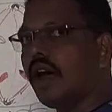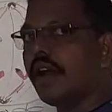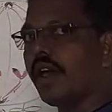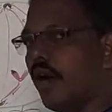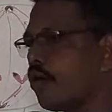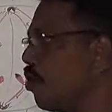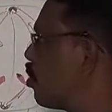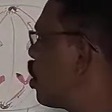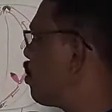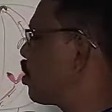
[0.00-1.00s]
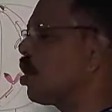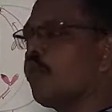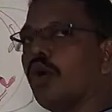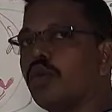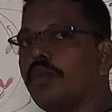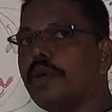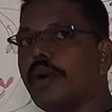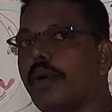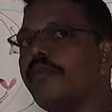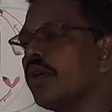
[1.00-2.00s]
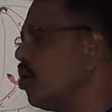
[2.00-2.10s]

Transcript: Already I have told you about what we mean by